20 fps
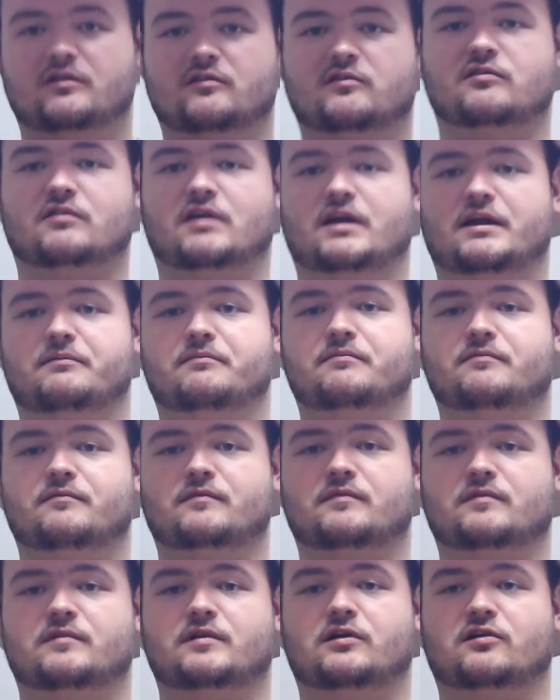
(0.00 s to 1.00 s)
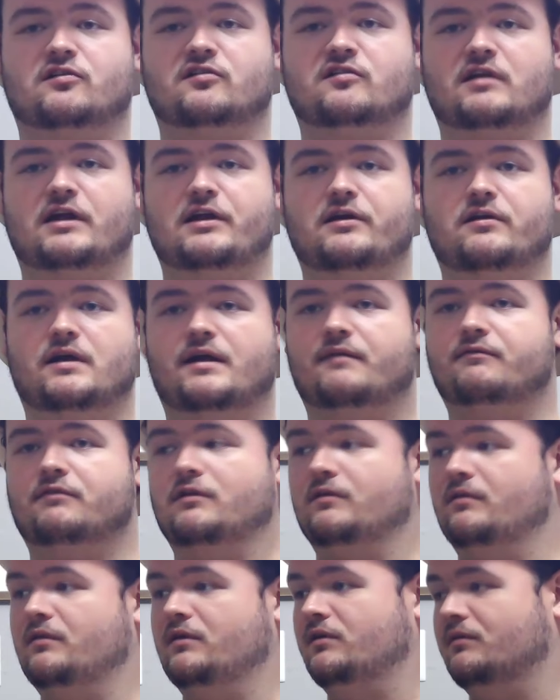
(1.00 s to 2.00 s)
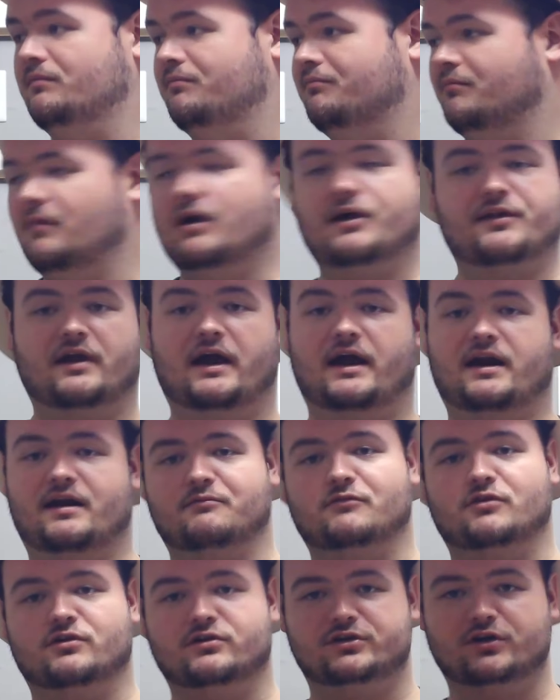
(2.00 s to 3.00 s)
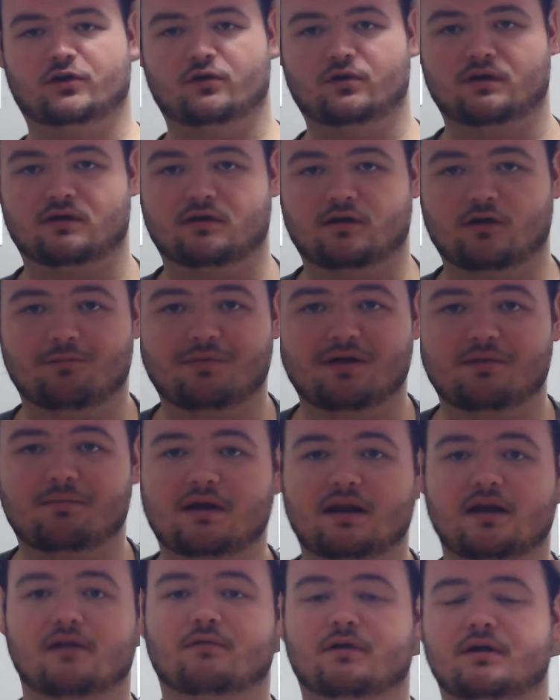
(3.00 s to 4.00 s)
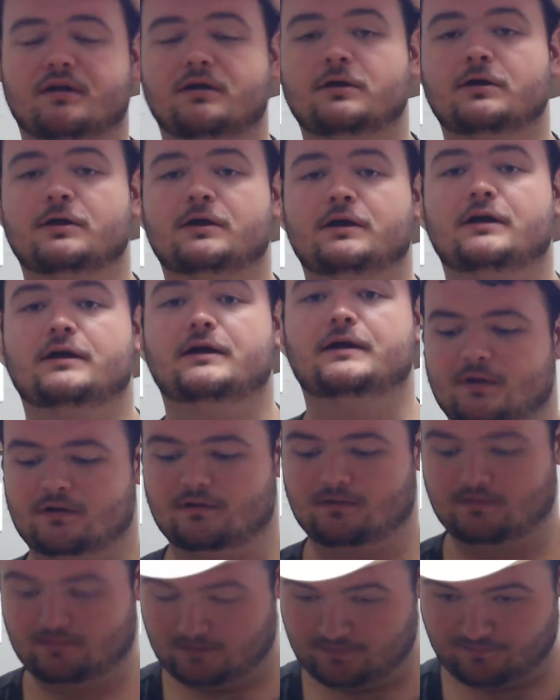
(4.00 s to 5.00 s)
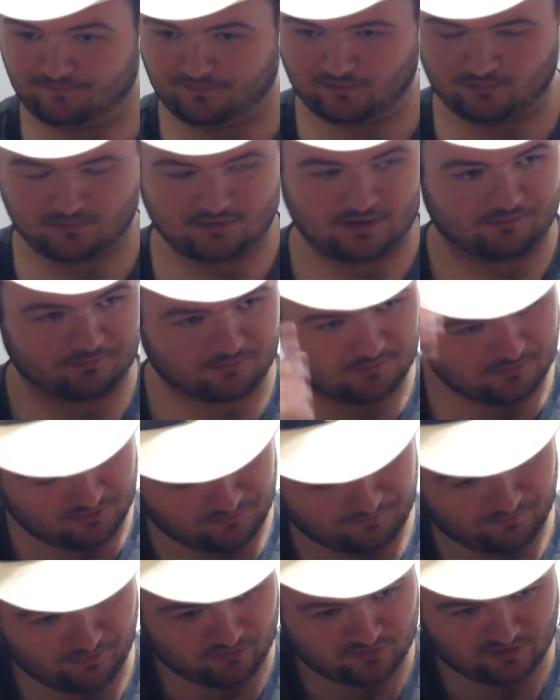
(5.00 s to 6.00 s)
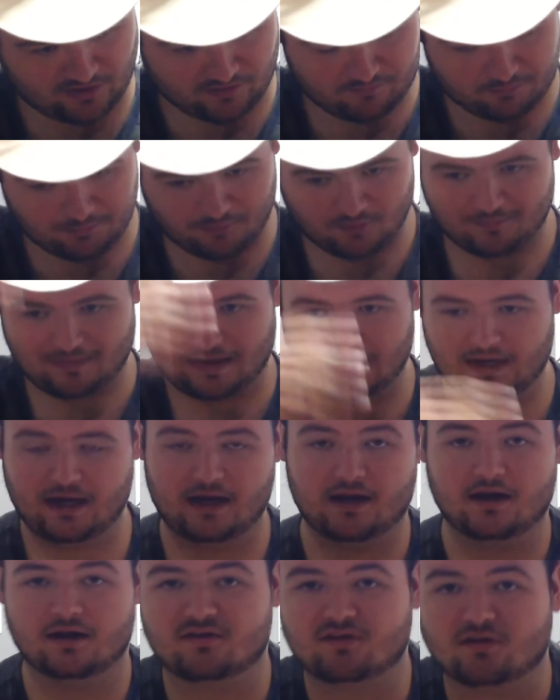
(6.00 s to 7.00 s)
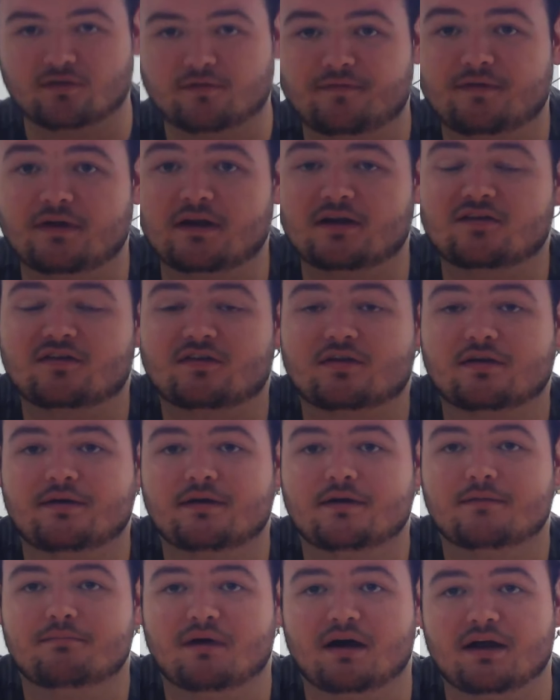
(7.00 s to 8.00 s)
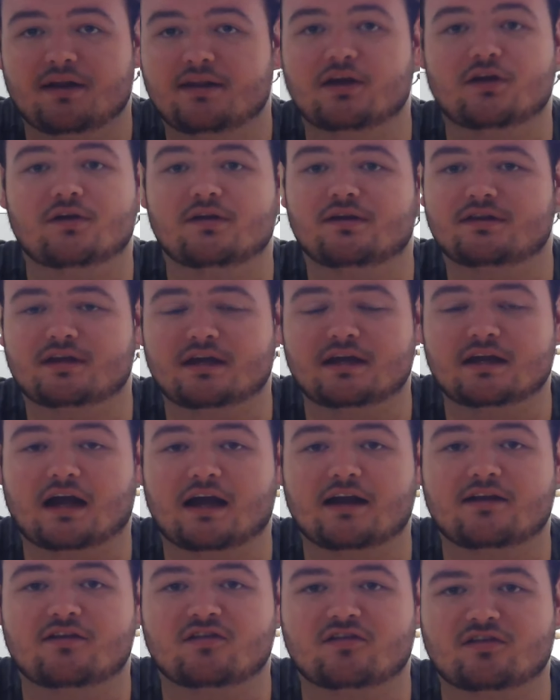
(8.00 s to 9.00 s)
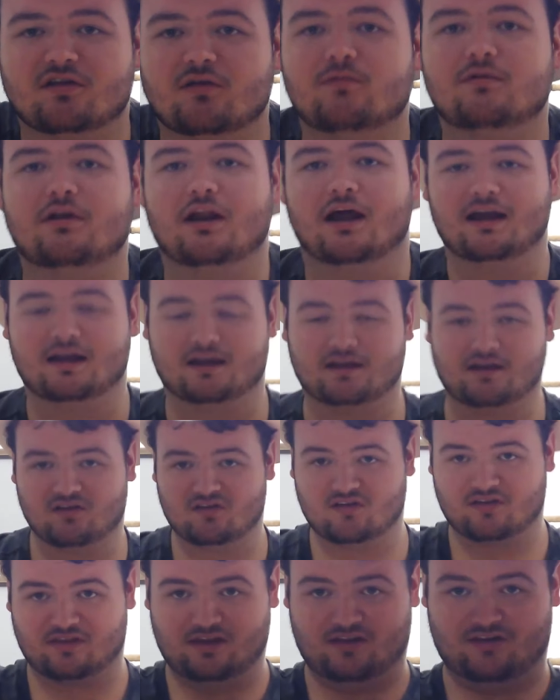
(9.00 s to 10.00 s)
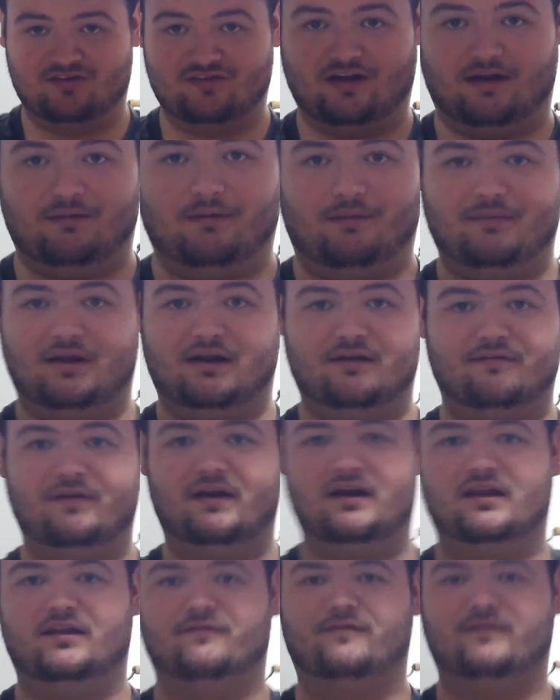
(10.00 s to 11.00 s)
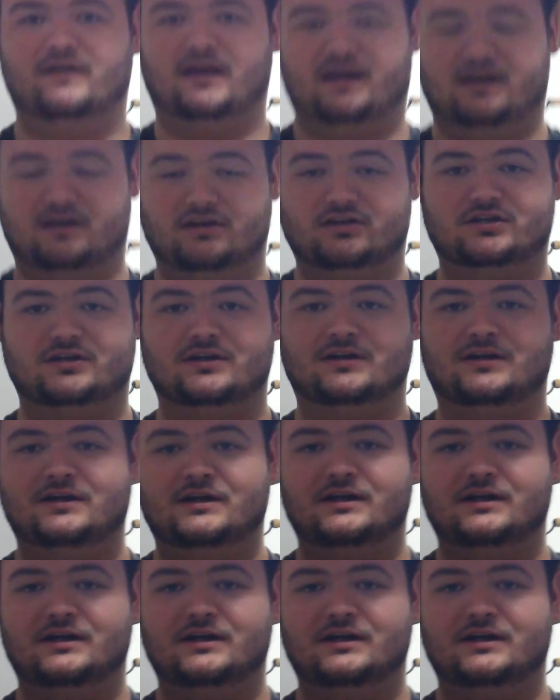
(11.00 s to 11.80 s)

This is like years later after the other hat I'm going to show you in a little bit, but anyway, it feel comfortable. It feels comfortable in my head. It still fits. But the only thing I just don't like is this. I'm not a fan of the flange.